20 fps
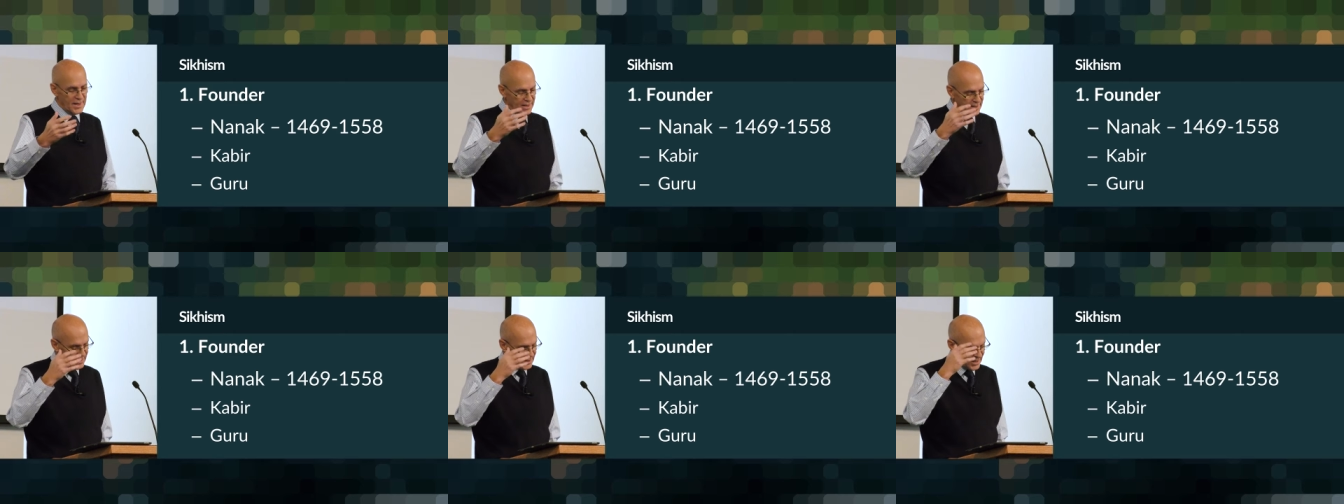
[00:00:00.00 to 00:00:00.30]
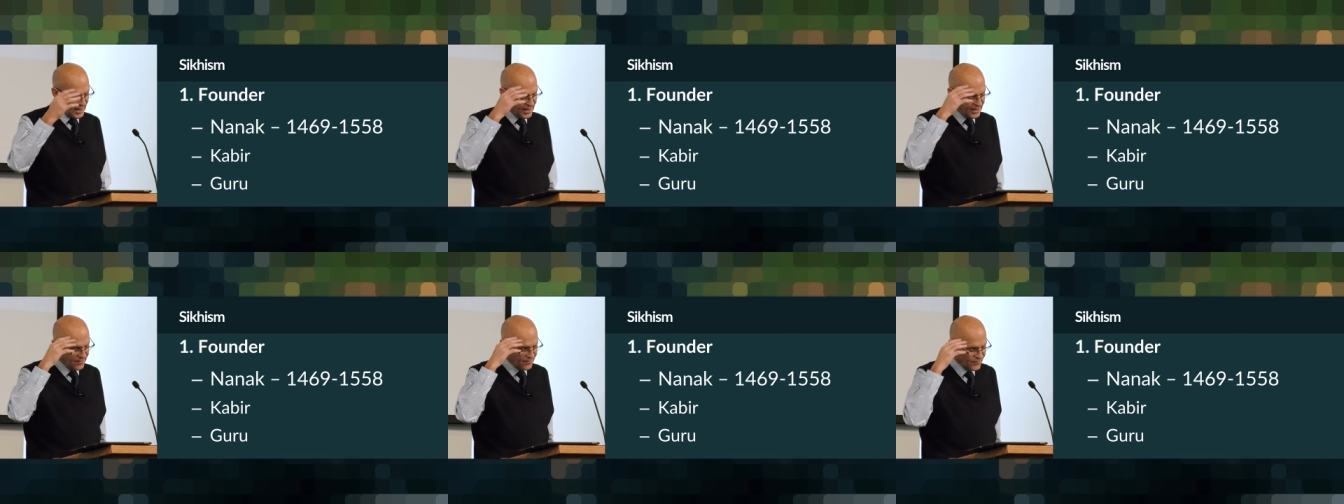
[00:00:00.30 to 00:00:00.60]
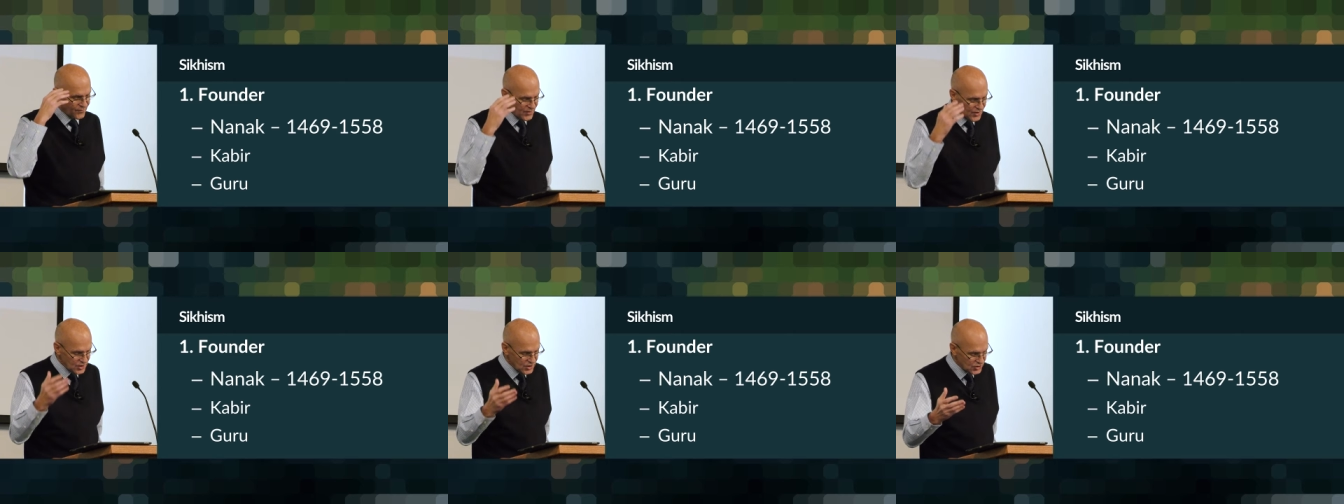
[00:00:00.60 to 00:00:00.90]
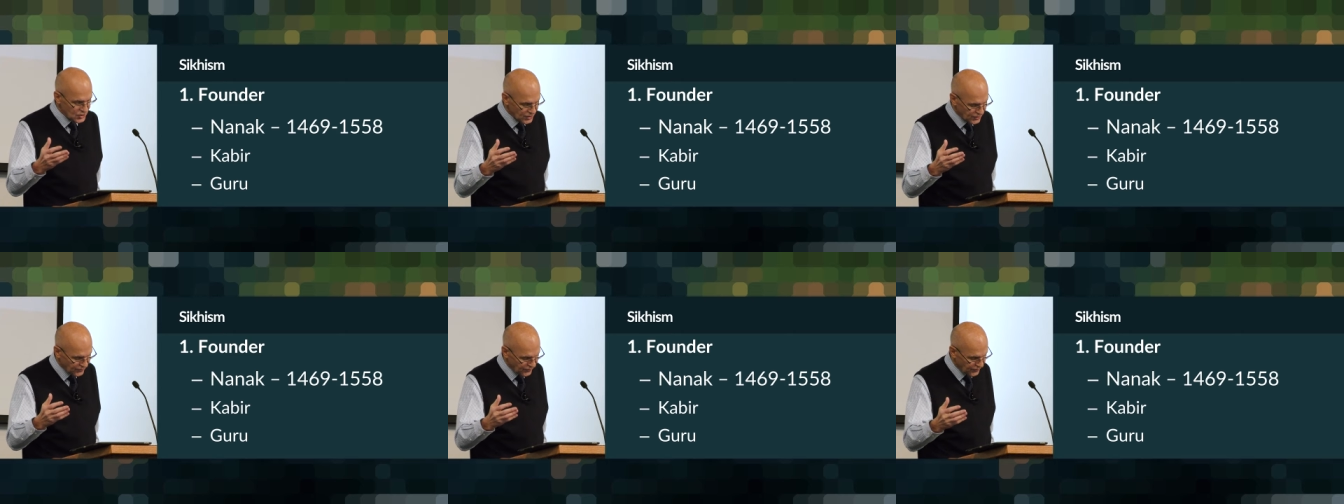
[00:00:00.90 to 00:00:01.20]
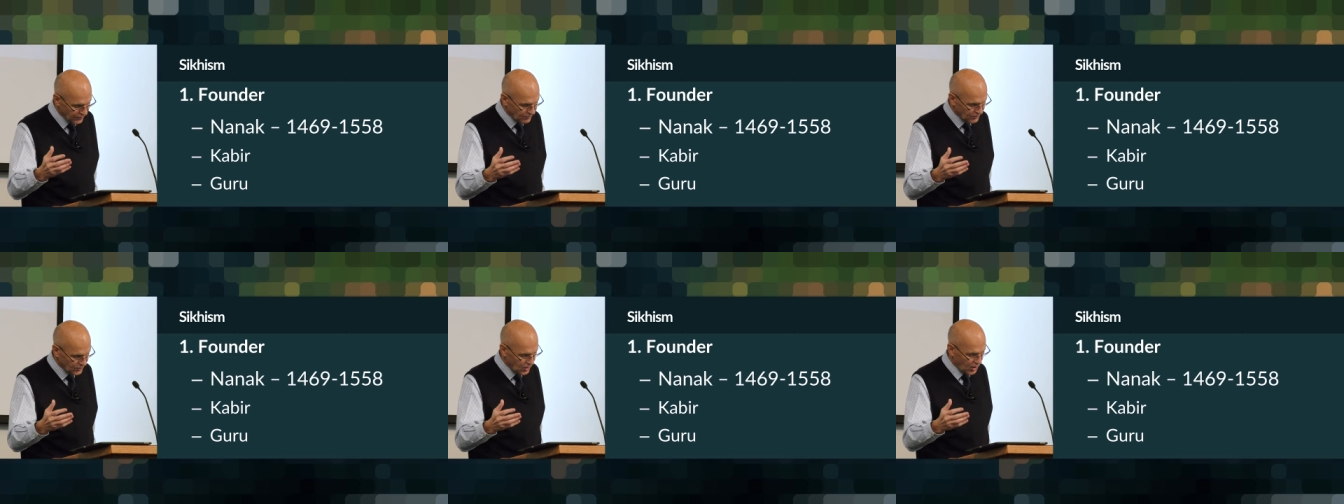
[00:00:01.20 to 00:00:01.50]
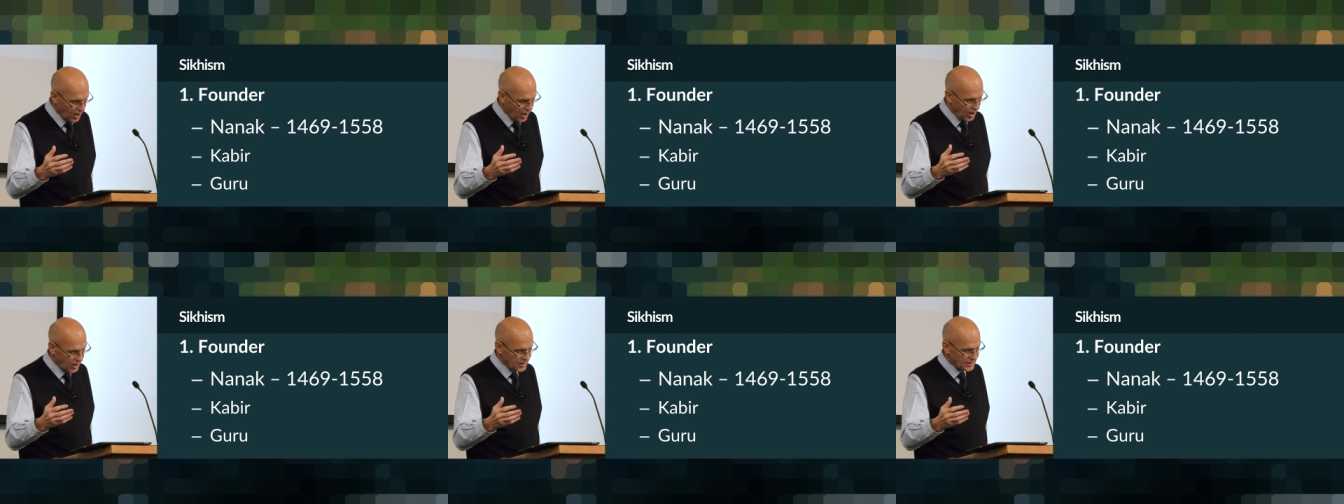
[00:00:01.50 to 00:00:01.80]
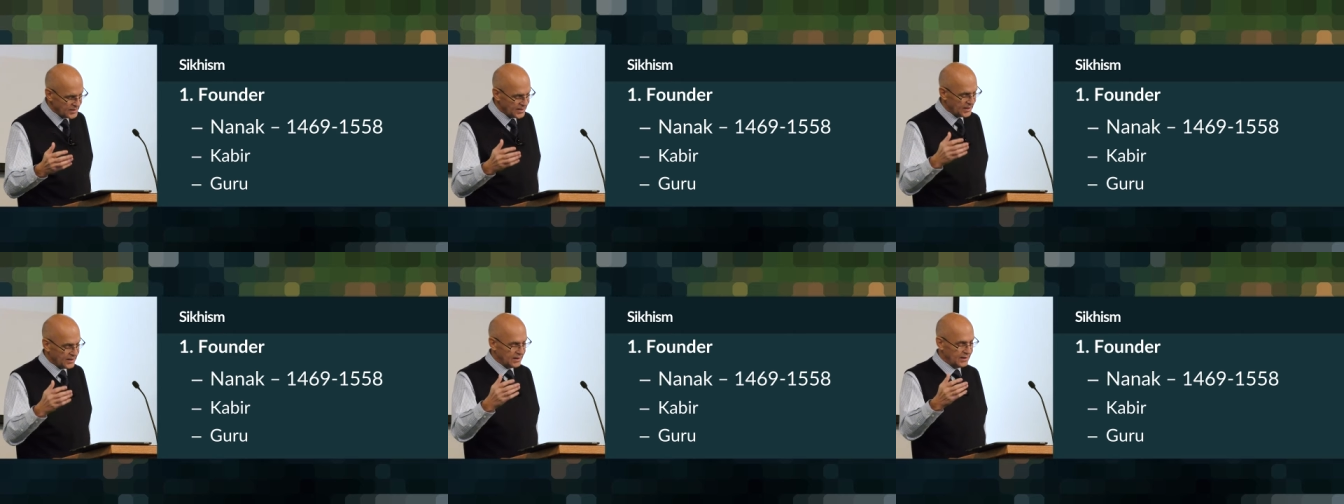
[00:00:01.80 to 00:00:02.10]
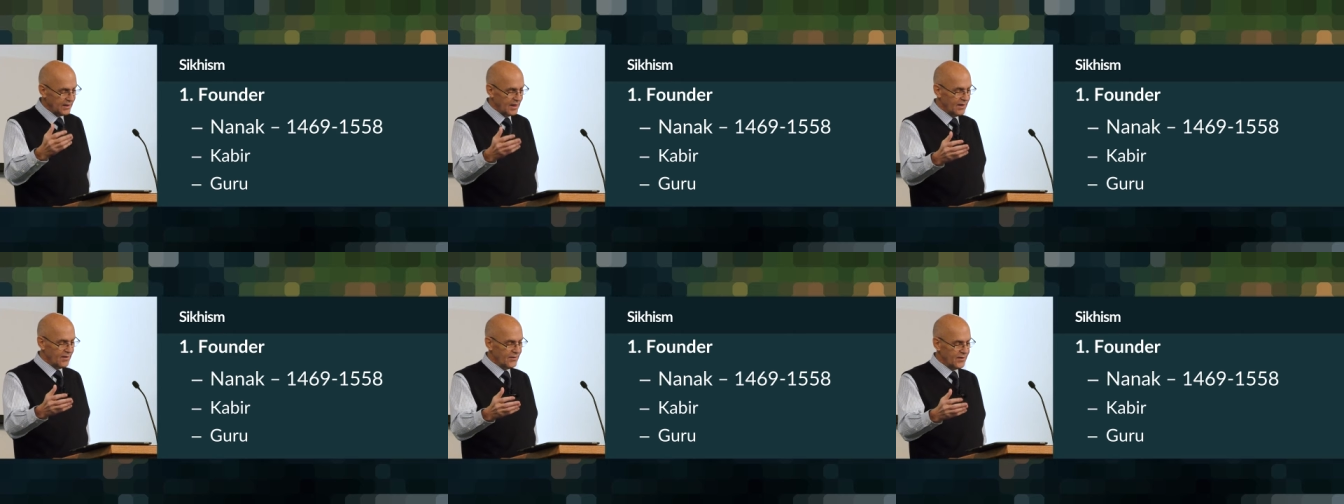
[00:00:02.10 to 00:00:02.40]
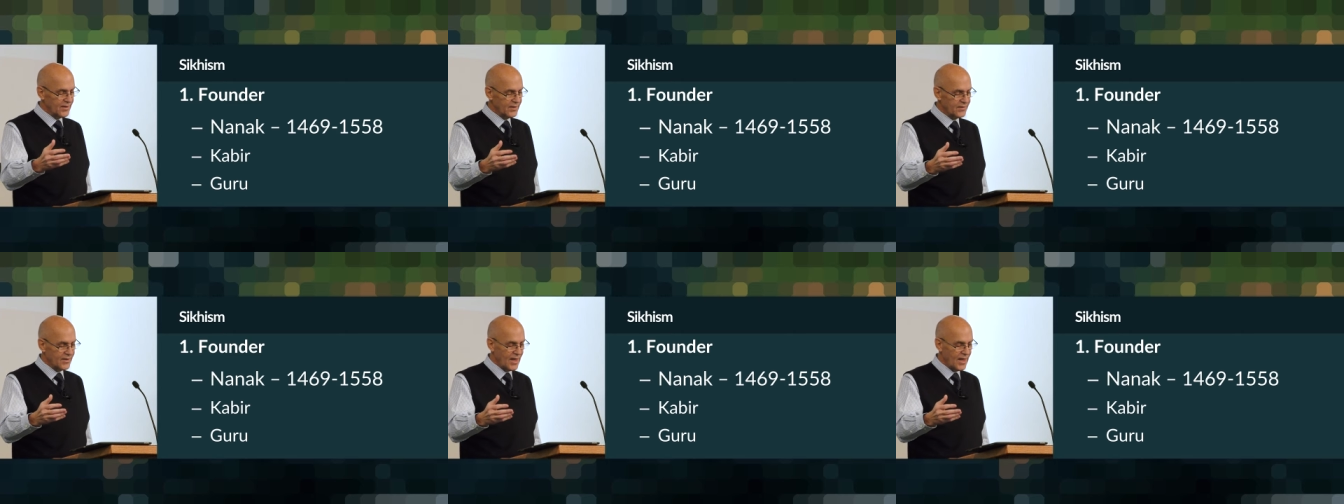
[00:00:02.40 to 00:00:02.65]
He had a vision from God declaring